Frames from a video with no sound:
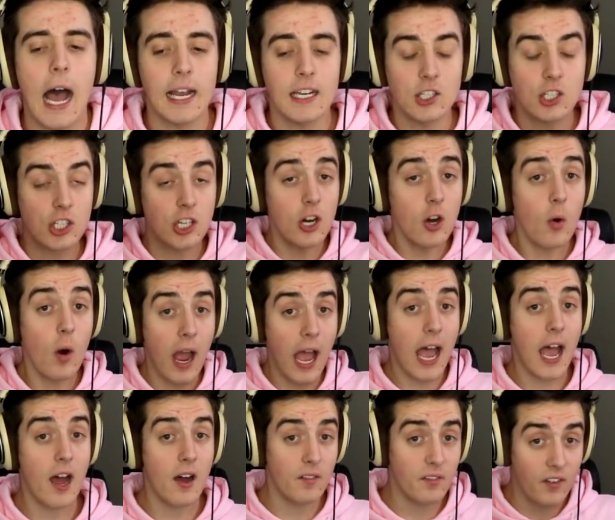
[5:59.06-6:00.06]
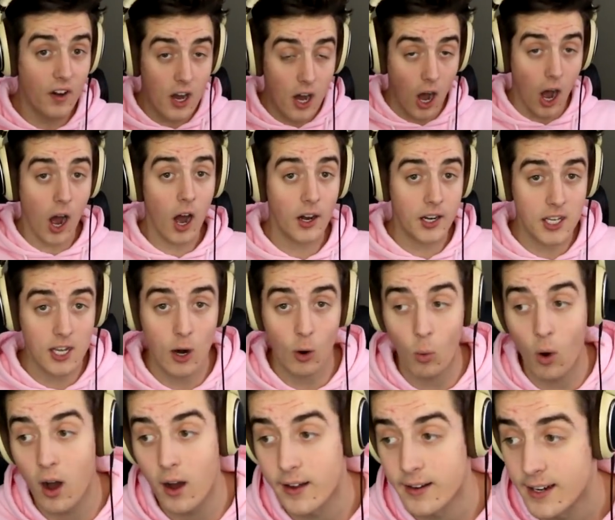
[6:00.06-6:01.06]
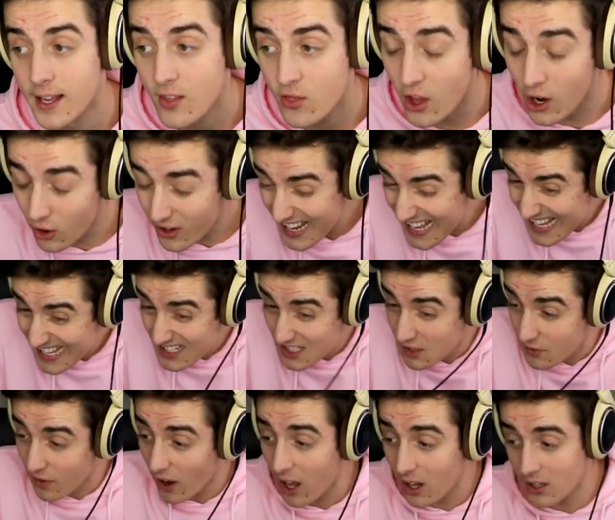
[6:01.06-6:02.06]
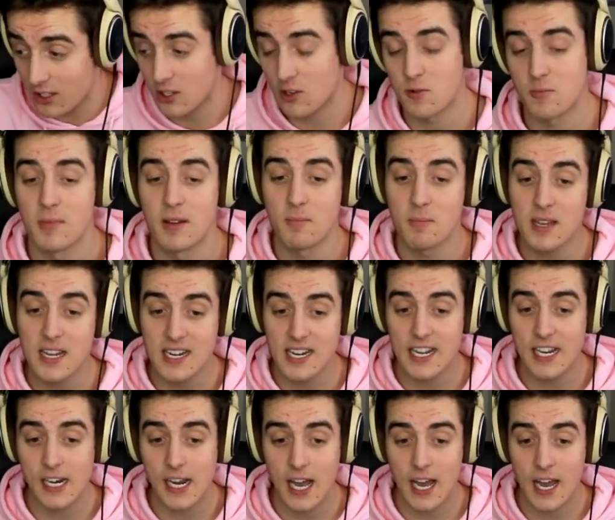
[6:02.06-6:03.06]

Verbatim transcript: I do have audio on. There is volume, meaning